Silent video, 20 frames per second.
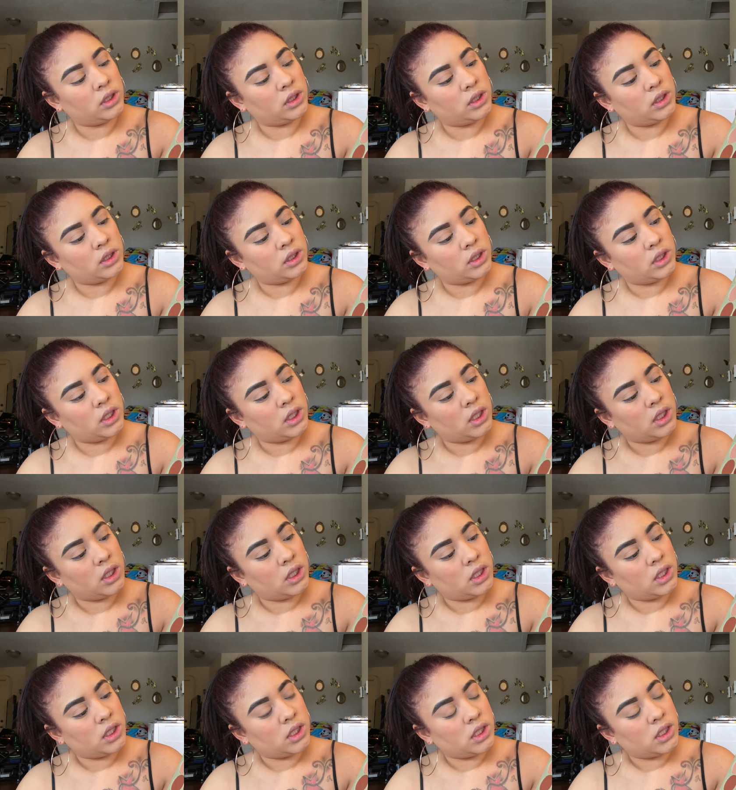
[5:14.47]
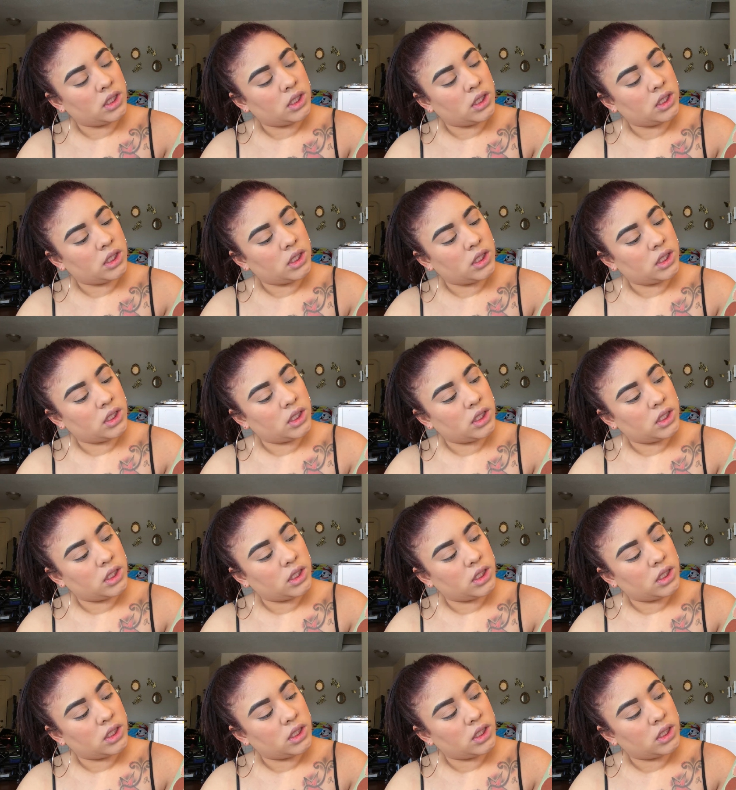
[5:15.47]

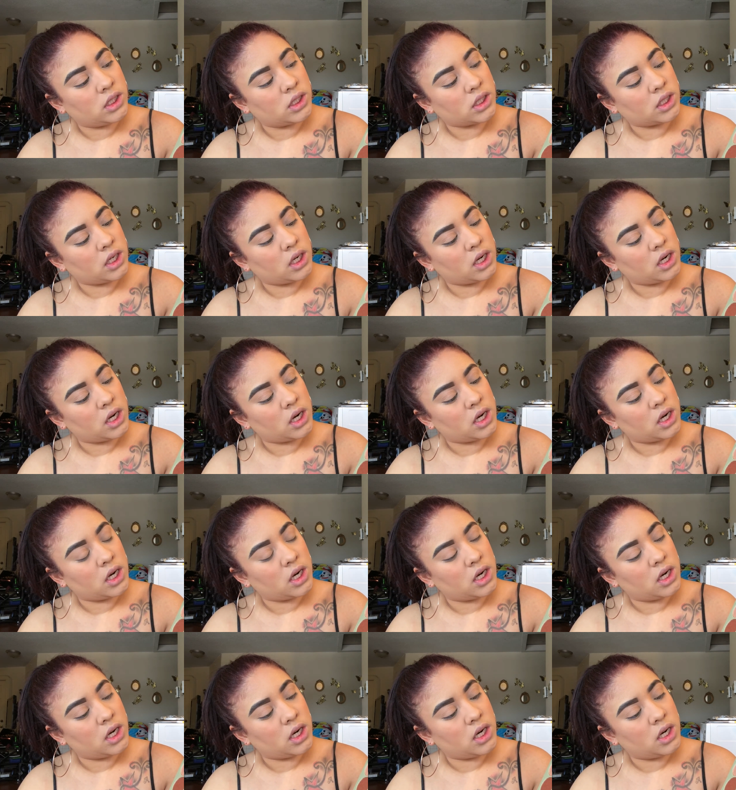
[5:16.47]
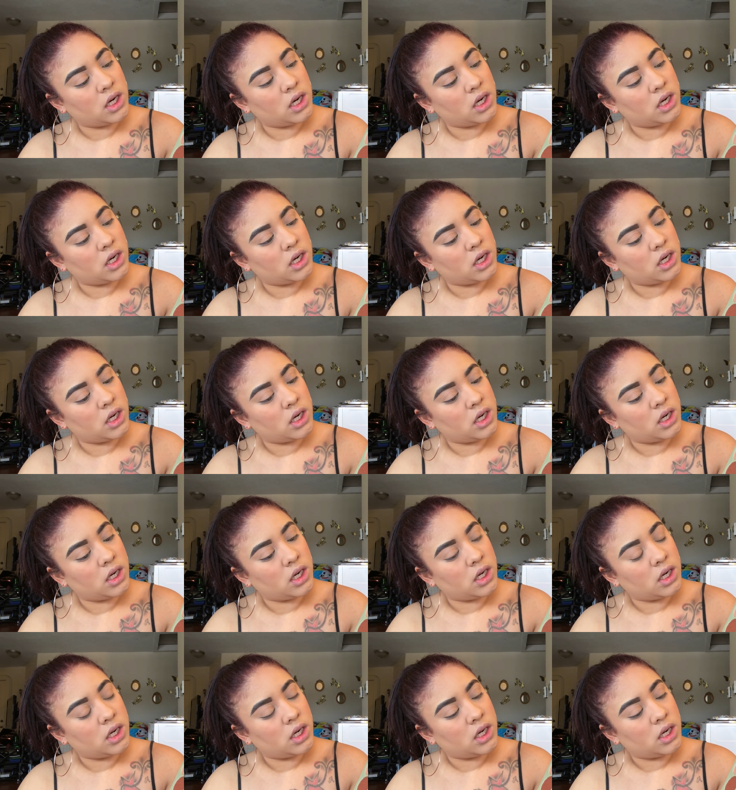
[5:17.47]

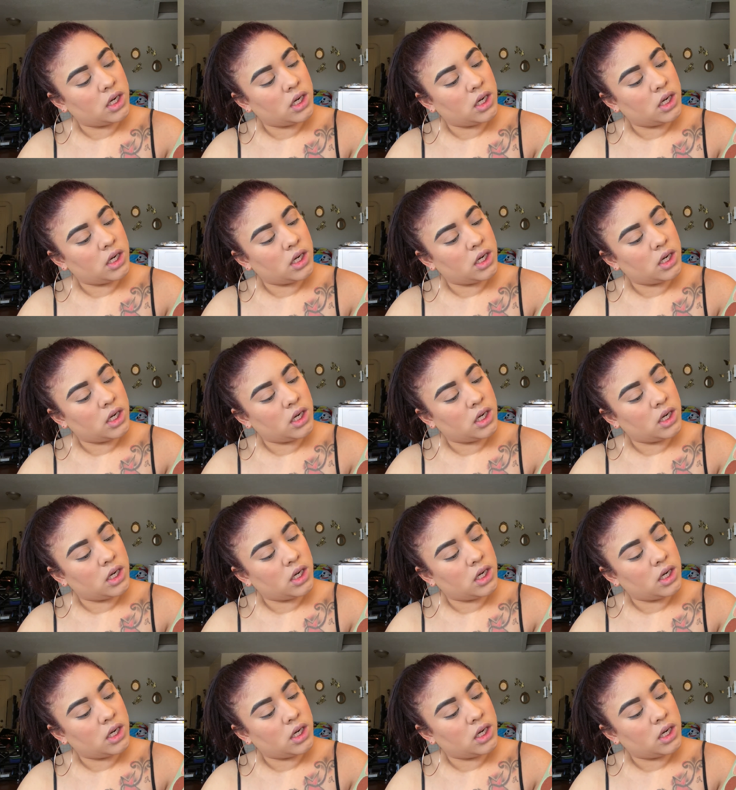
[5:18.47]
(no one is talking)